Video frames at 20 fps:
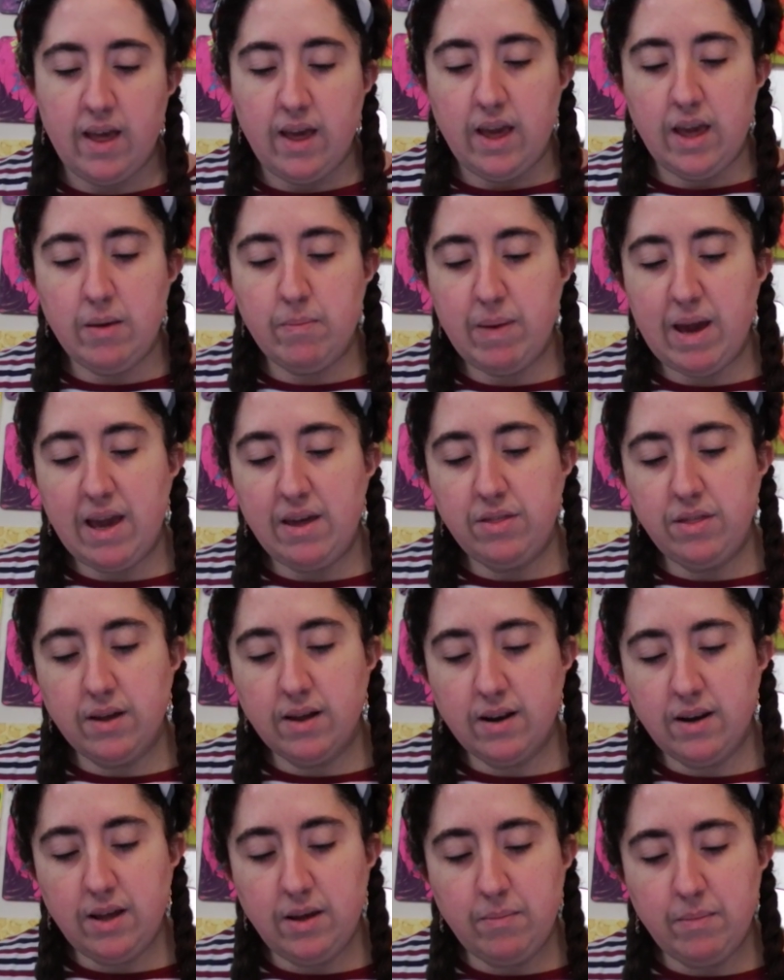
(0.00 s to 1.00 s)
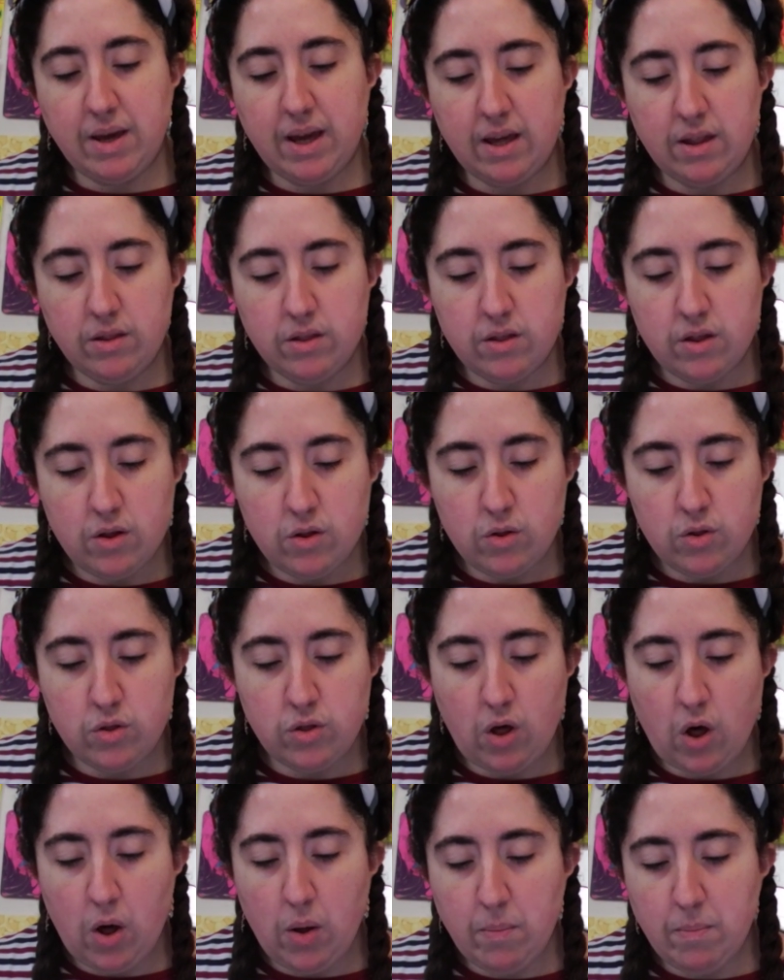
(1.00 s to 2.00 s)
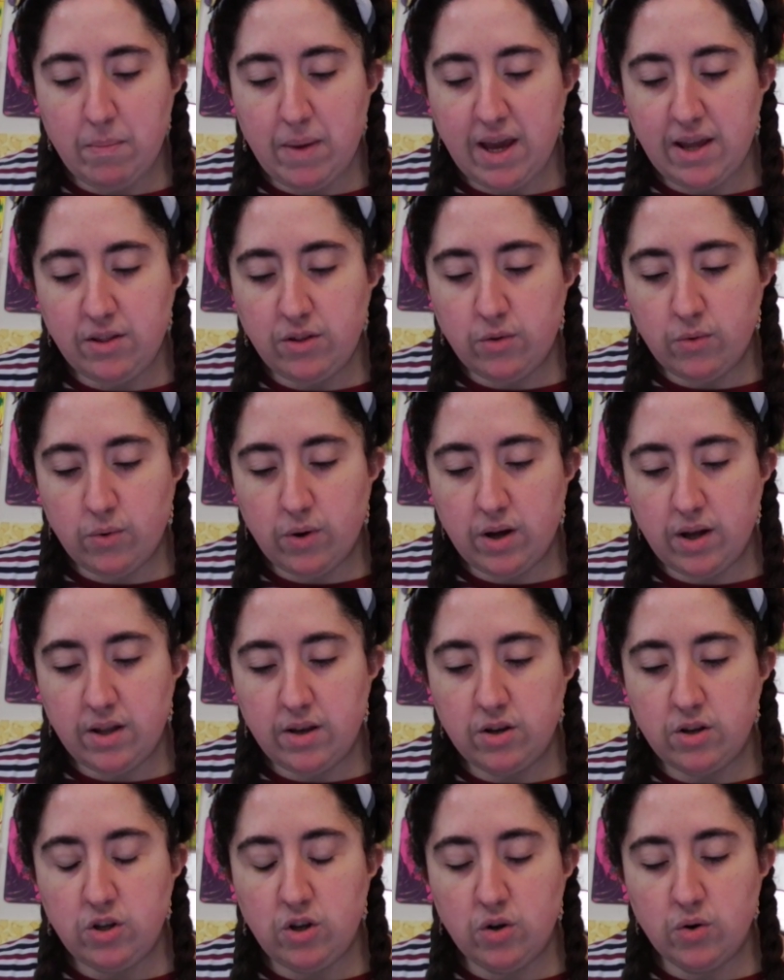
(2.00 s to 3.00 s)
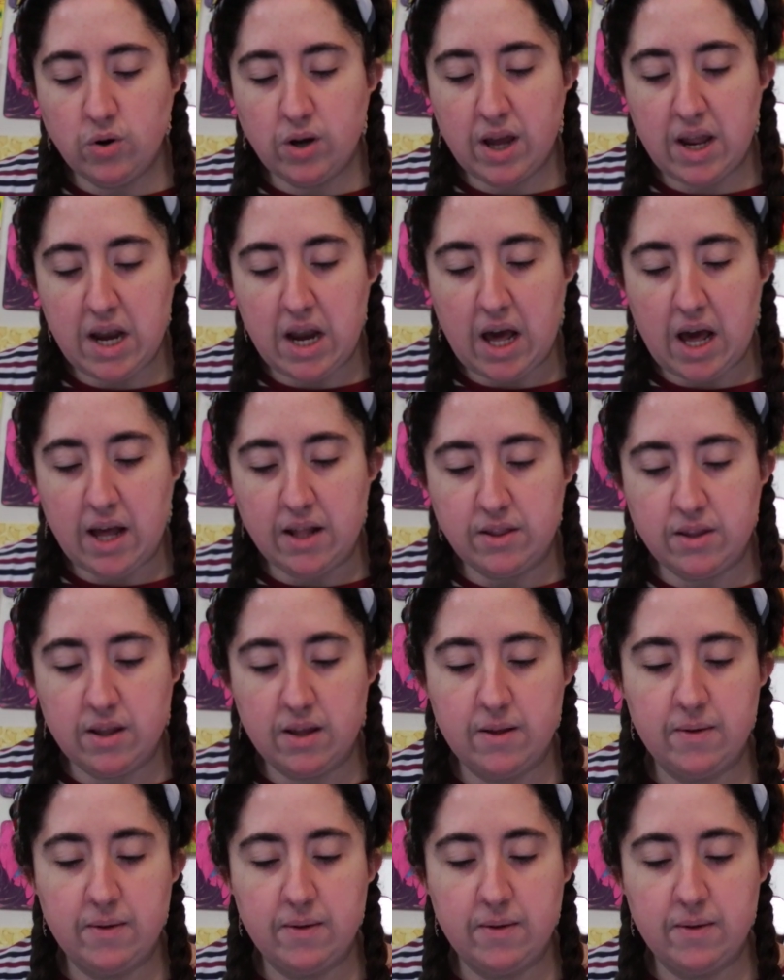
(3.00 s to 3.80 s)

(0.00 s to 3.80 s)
"It basically means, some may do it, you cannot."